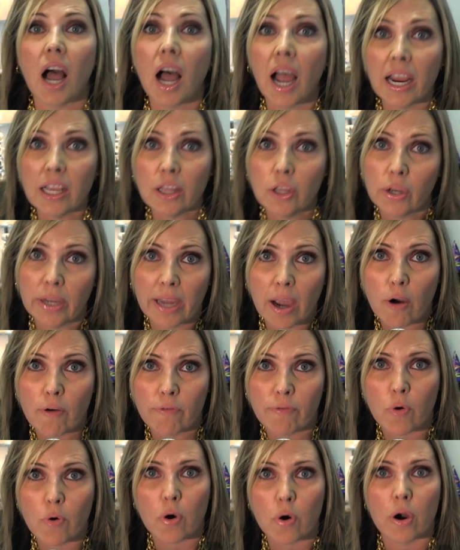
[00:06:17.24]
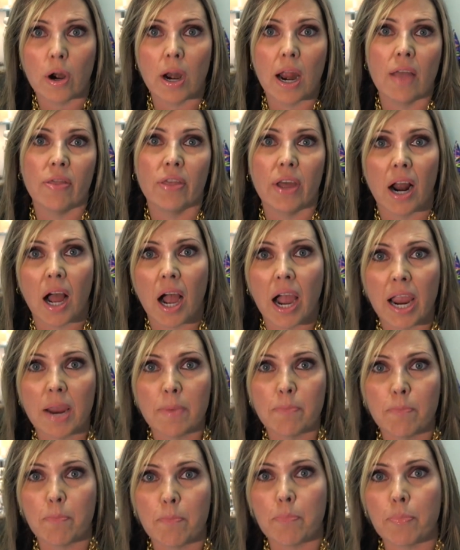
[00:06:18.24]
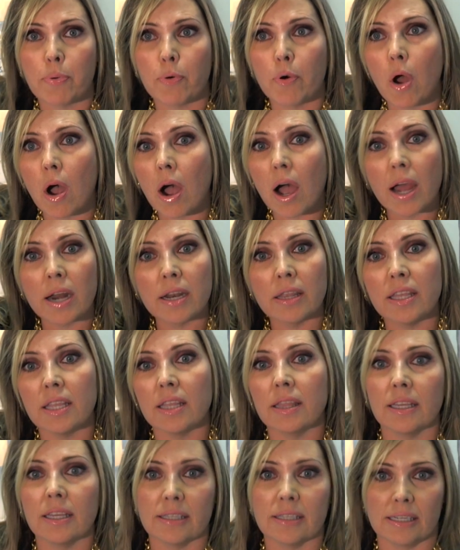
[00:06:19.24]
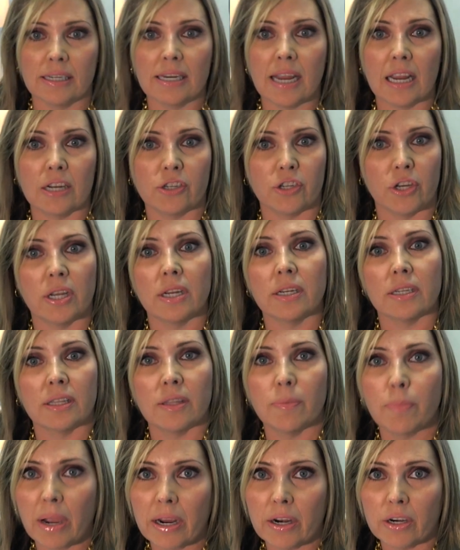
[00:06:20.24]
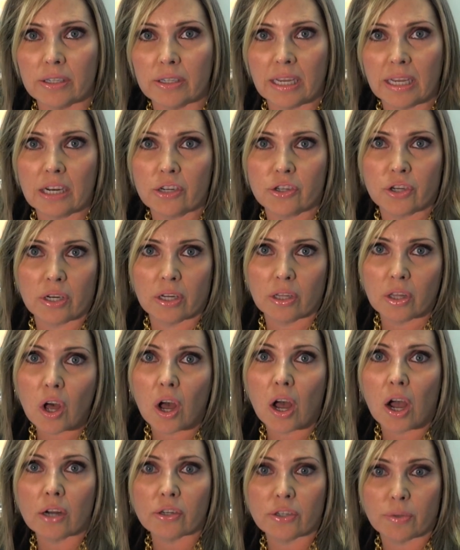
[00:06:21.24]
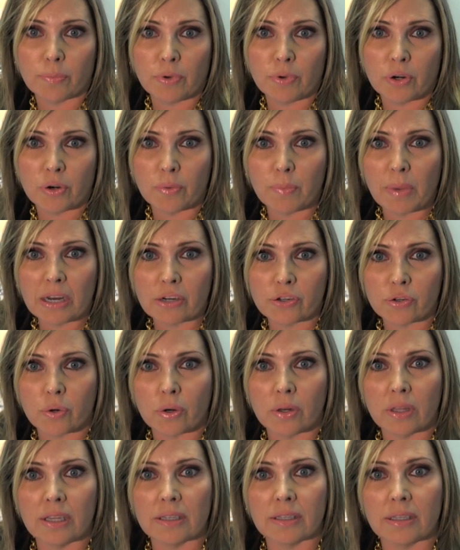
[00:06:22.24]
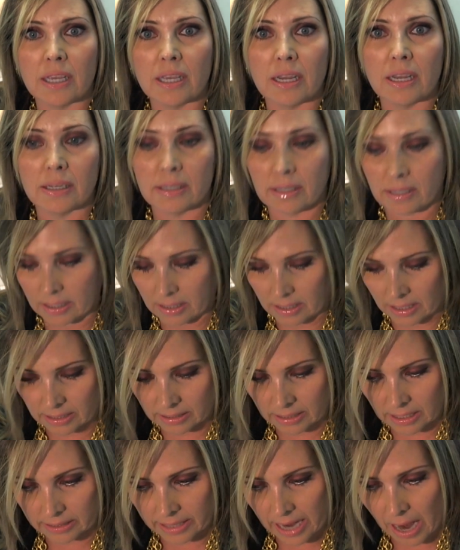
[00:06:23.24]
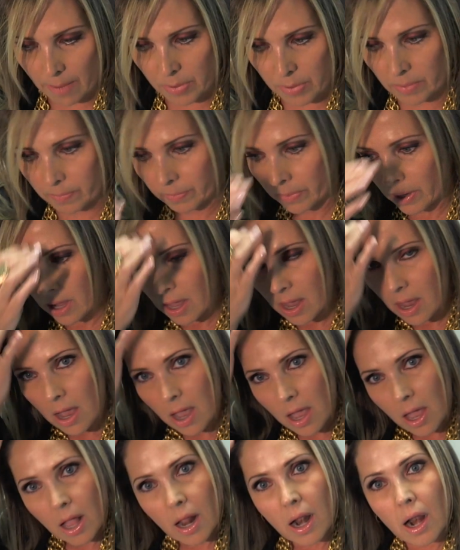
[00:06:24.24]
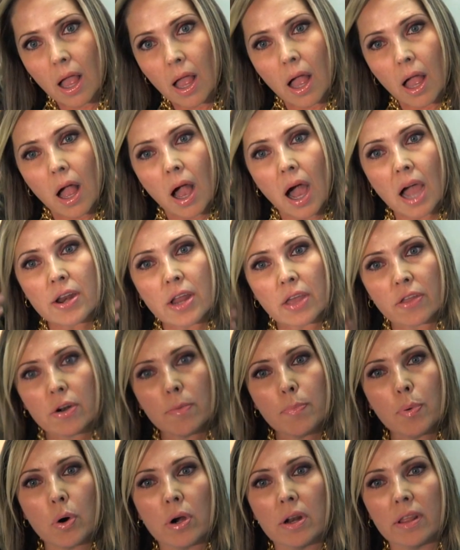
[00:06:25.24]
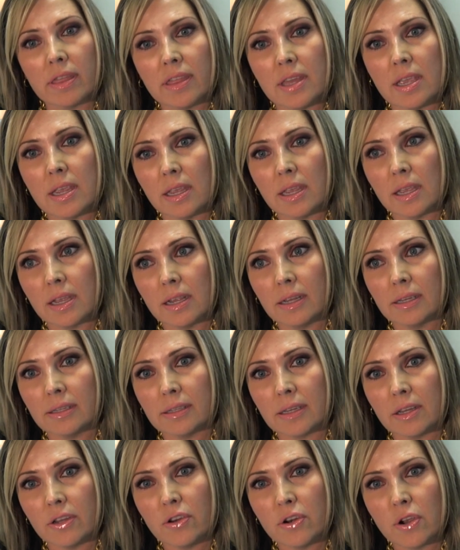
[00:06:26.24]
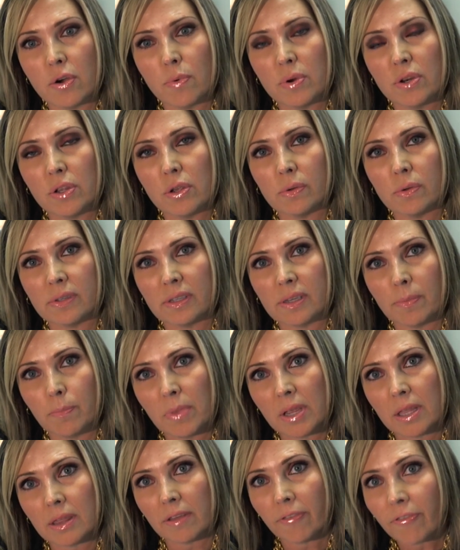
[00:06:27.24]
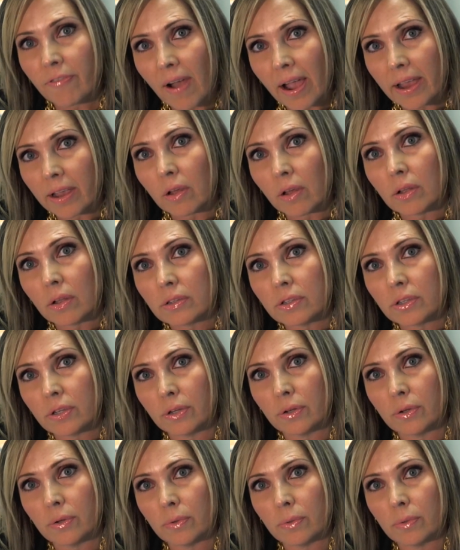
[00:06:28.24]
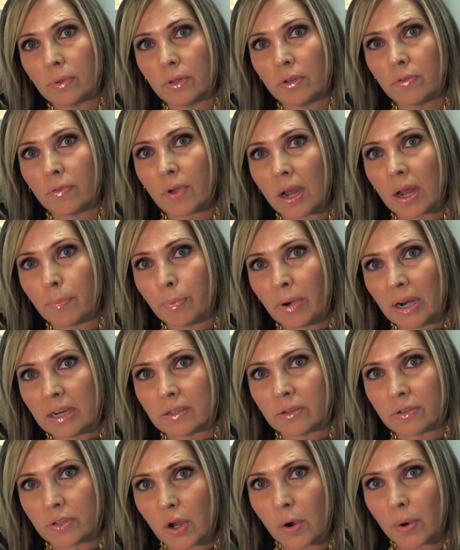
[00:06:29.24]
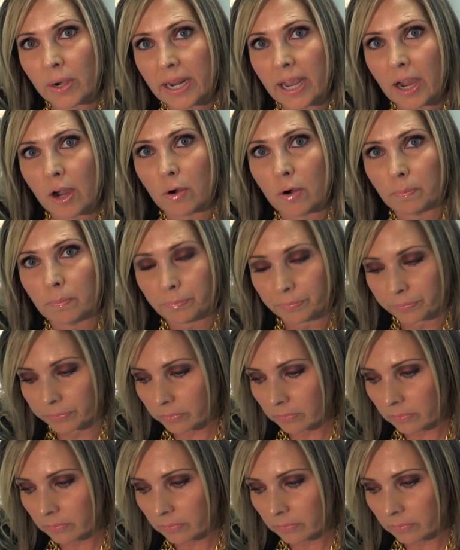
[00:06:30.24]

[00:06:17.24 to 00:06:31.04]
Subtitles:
I look out for and that I prod the listing agent and the buyer's agent along to, make sure these things happen. Another important thing is, when you submit the file you've got appraisers going out